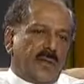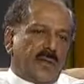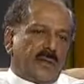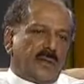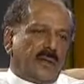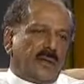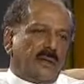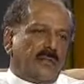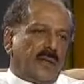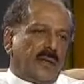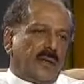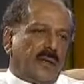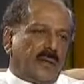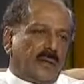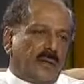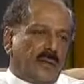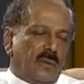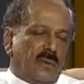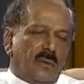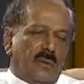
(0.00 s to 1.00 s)
has to play a
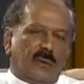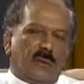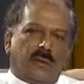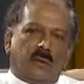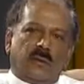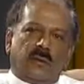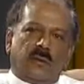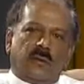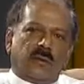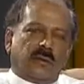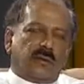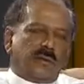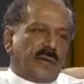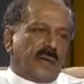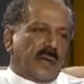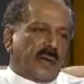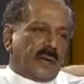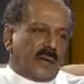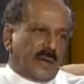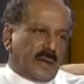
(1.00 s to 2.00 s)
role, which
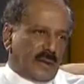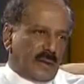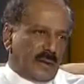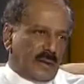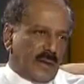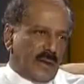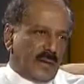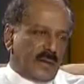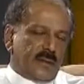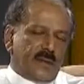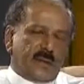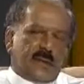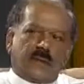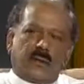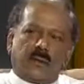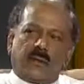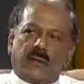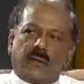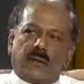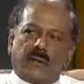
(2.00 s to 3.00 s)
we are recognized.
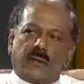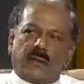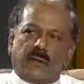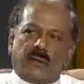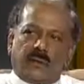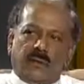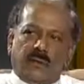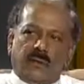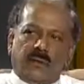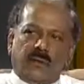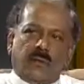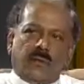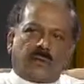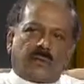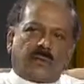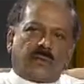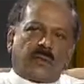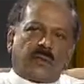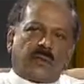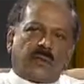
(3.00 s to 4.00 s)
The
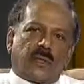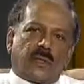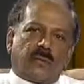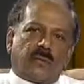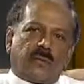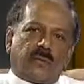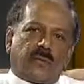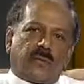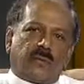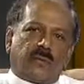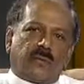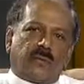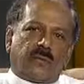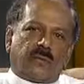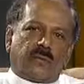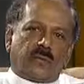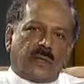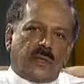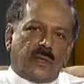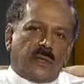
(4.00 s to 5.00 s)
president's program of
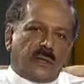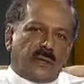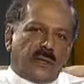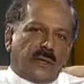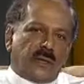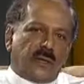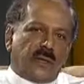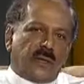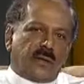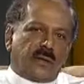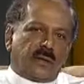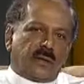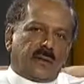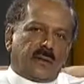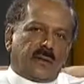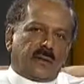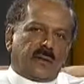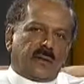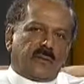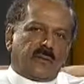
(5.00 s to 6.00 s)
reawakening
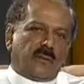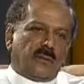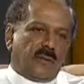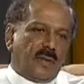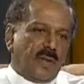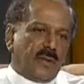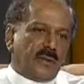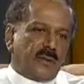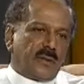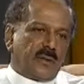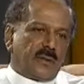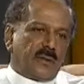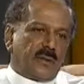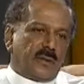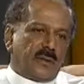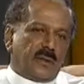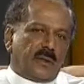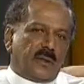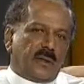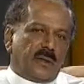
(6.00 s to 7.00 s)
the villages
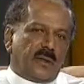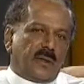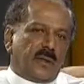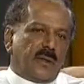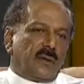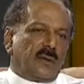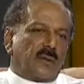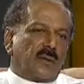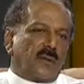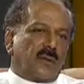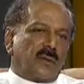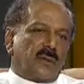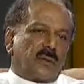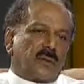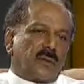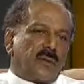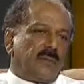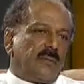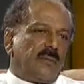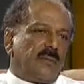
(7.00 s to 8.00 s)
includes
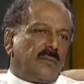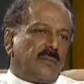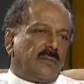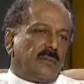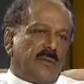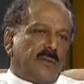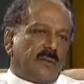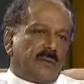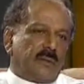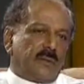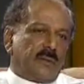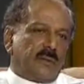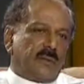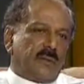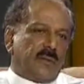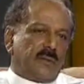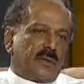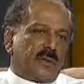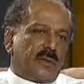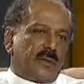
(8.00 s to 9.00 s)
community
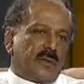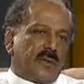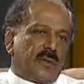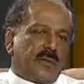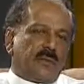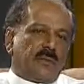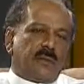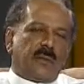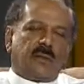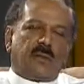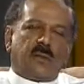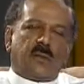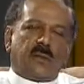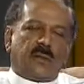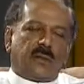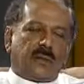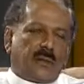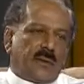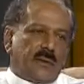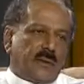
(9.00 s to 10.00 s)
participation, and the people
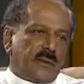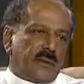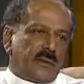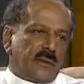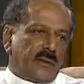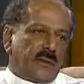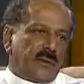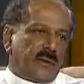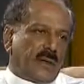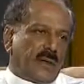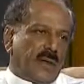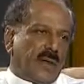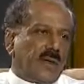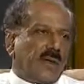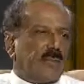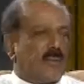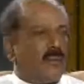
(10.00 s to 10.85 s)
of the North and the